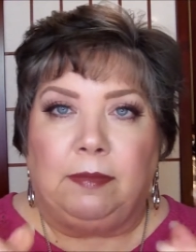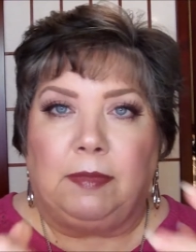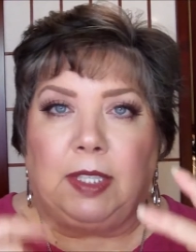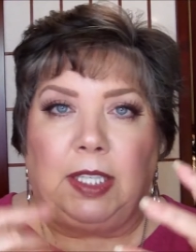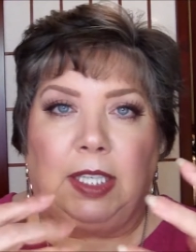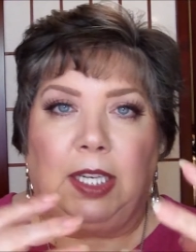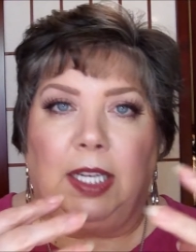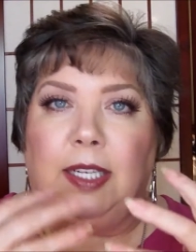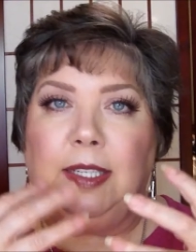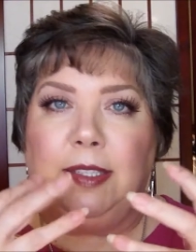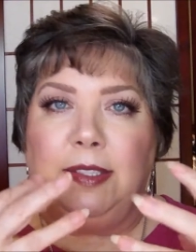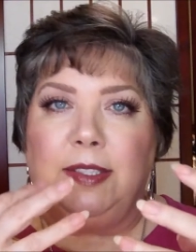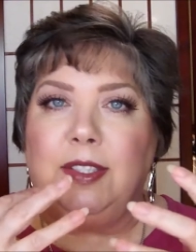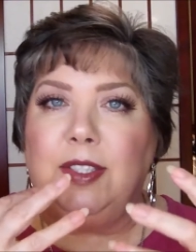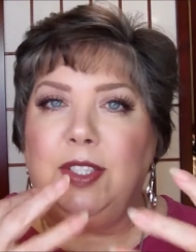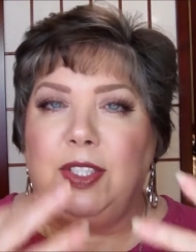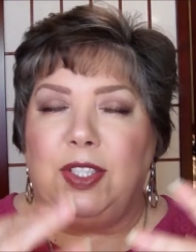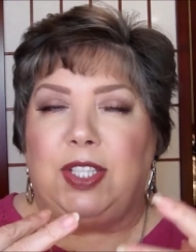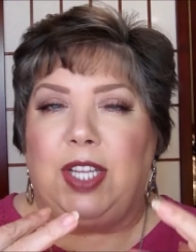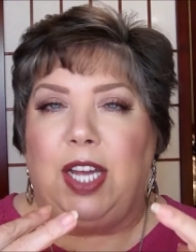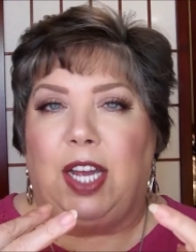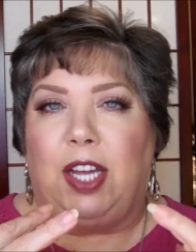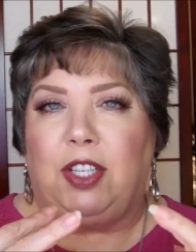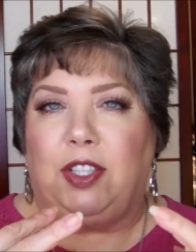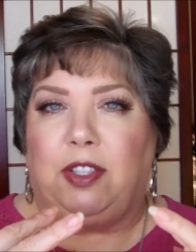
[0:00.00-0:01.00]
kind of
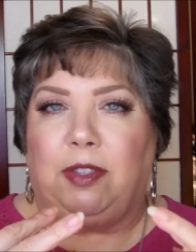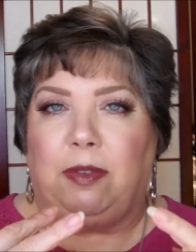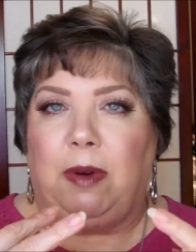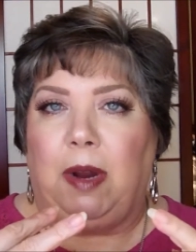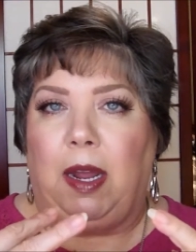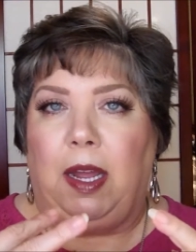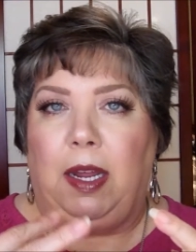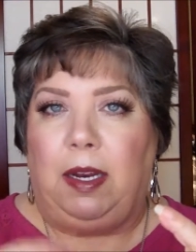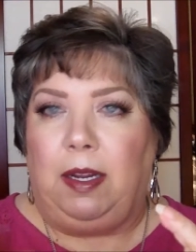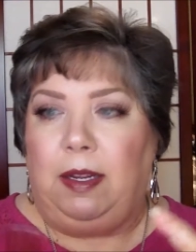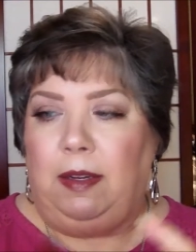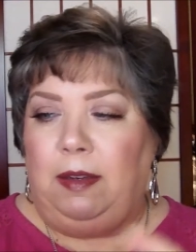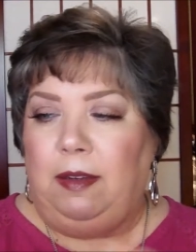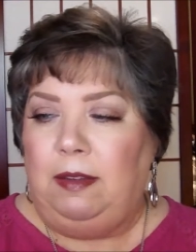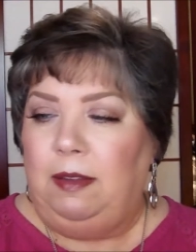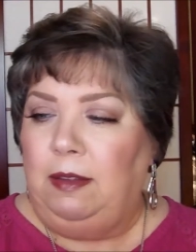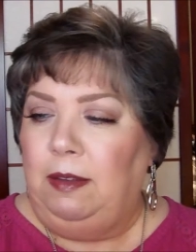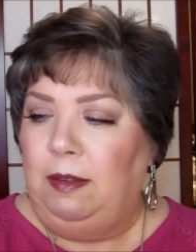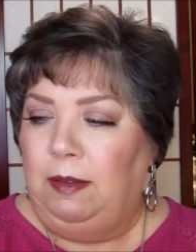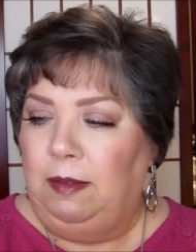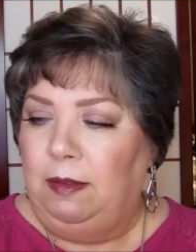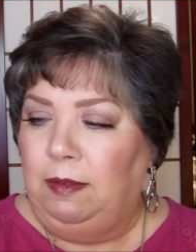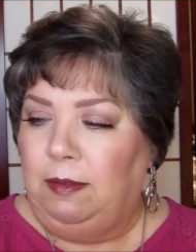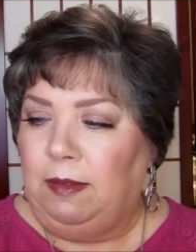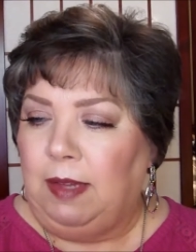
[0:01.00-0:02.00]
saturated
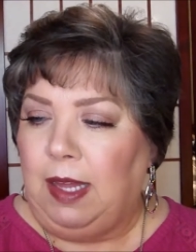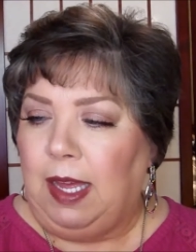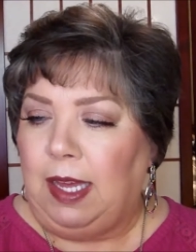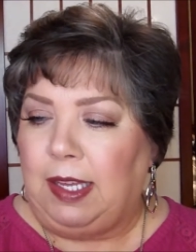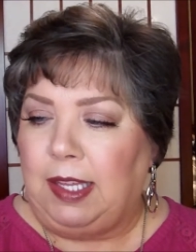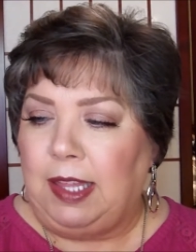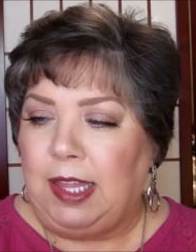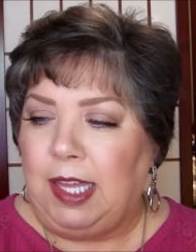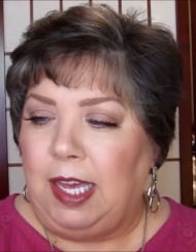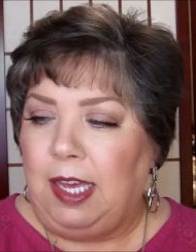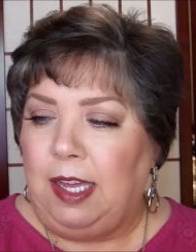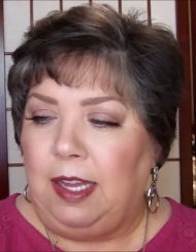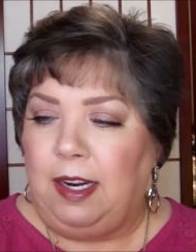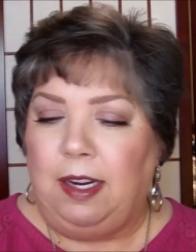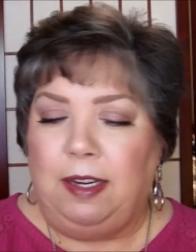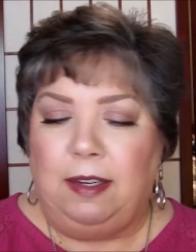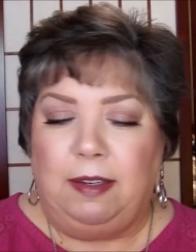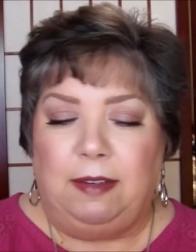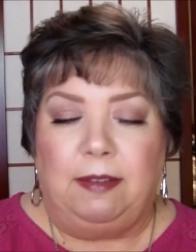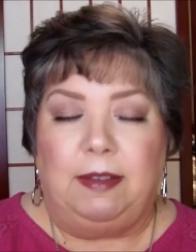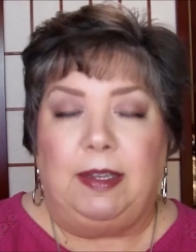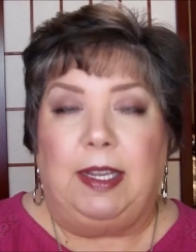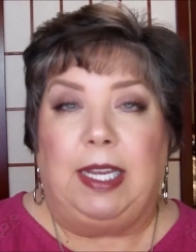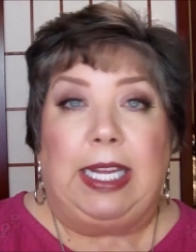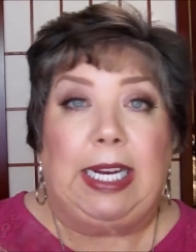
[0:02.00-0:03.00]
like that.
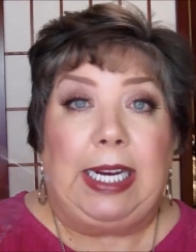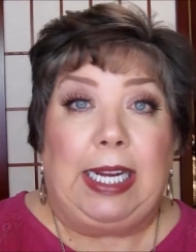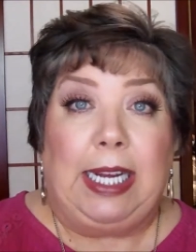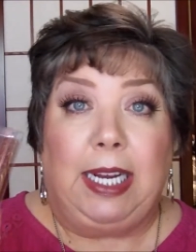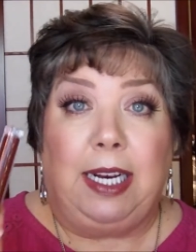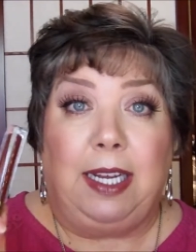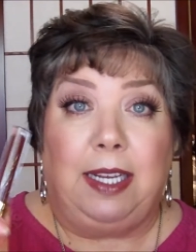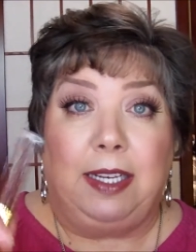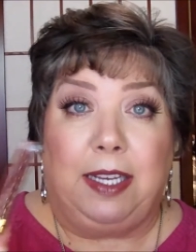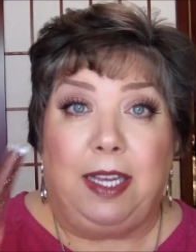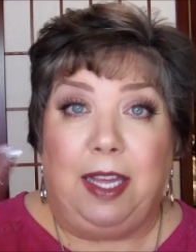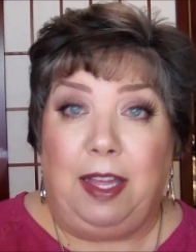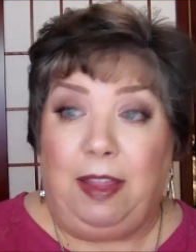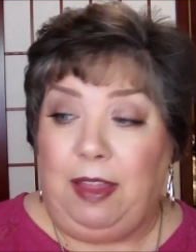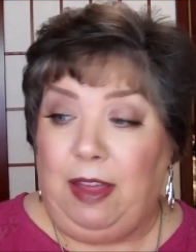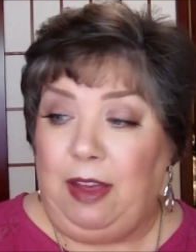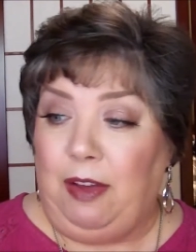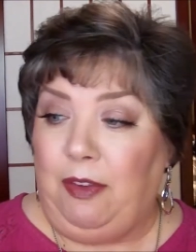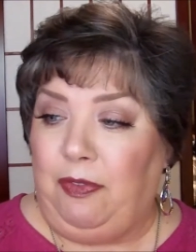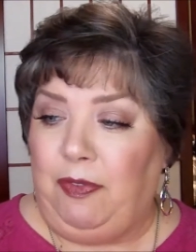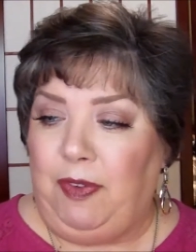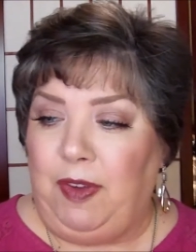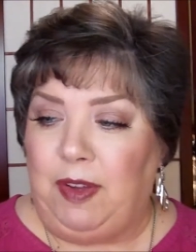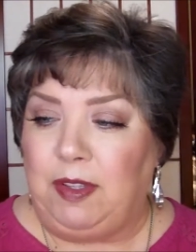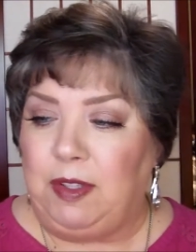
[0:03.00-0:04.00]
And I like how
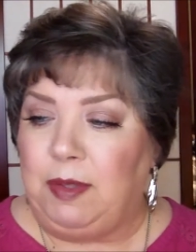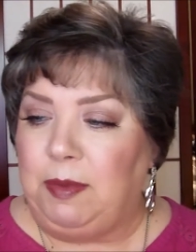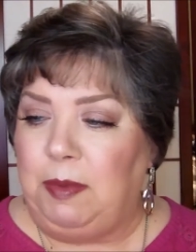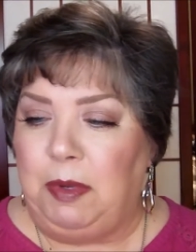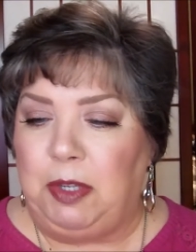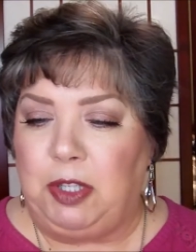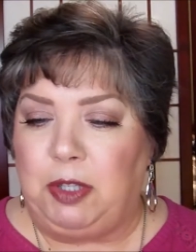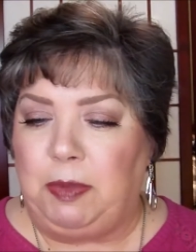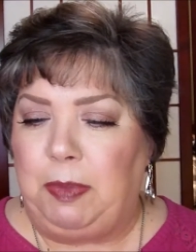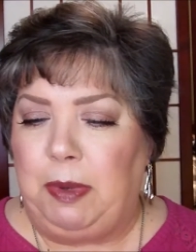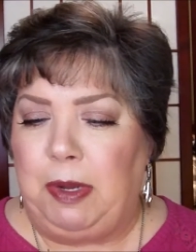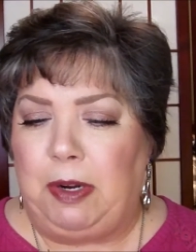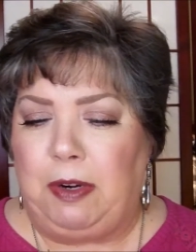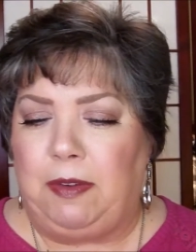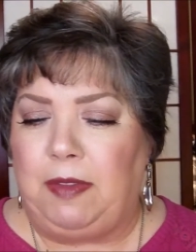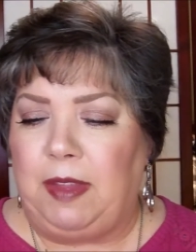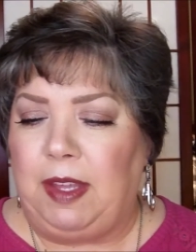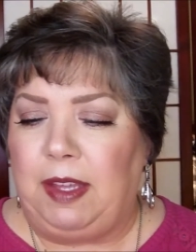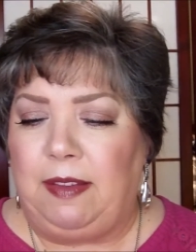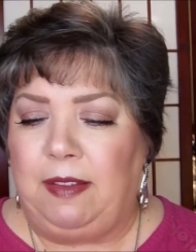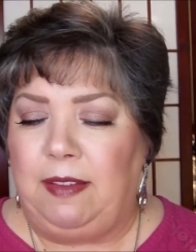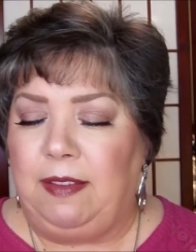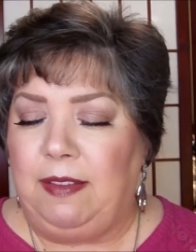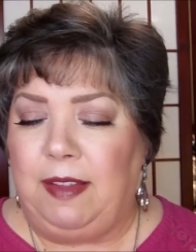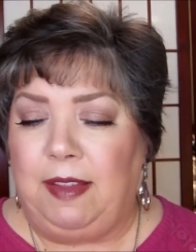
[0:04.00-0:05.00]
that feels much better
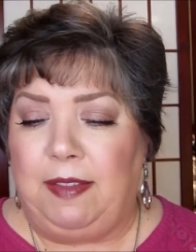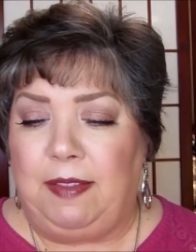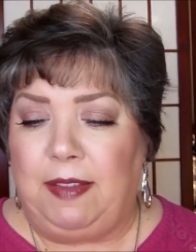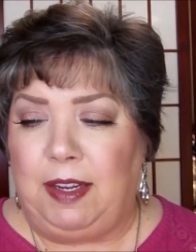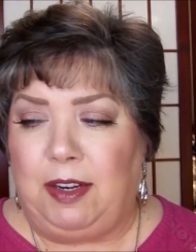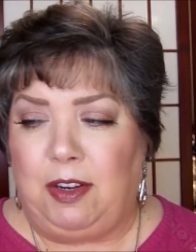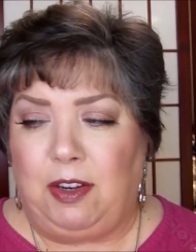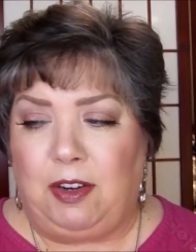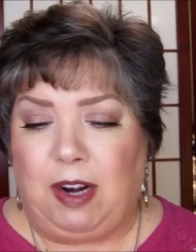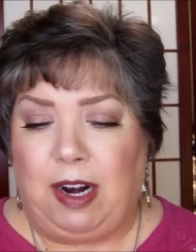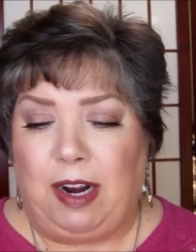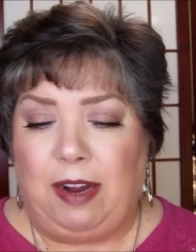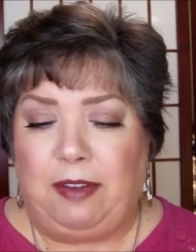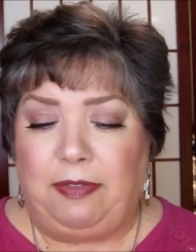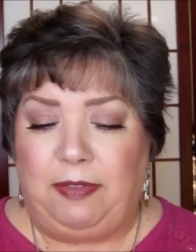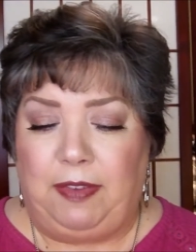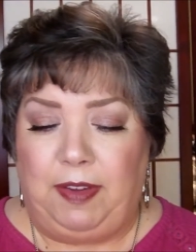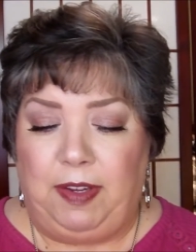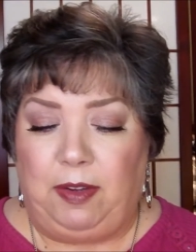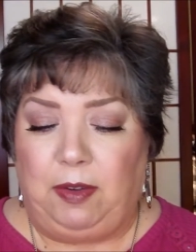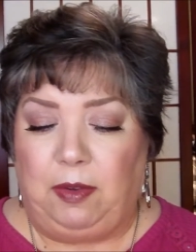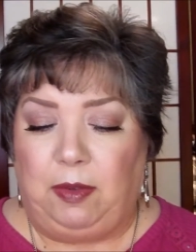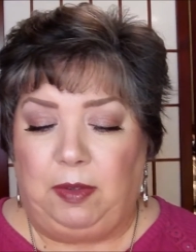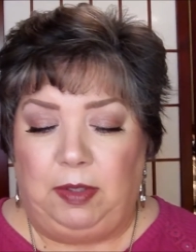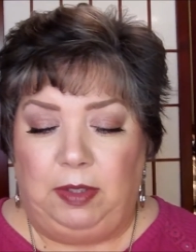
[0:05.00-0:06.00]
than that dry
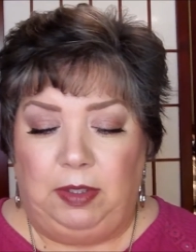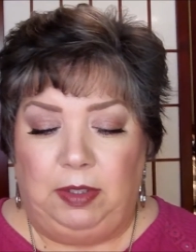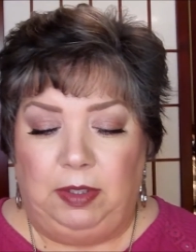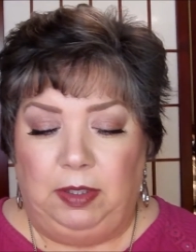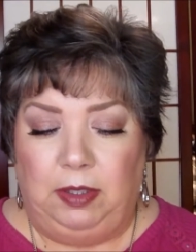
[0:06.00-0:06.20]
feel.